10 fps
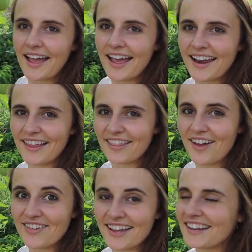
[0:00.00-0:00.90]
And I
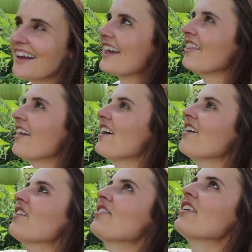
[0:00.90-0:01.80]
love it. I
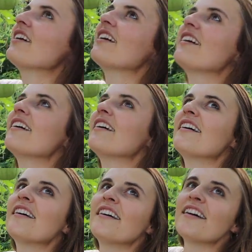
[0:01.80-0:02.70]
love
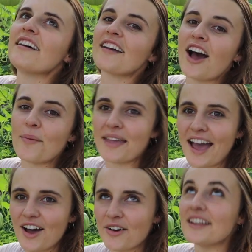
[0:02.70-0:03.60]
coming
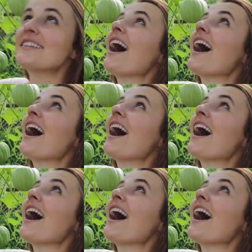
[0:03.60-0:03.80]
out and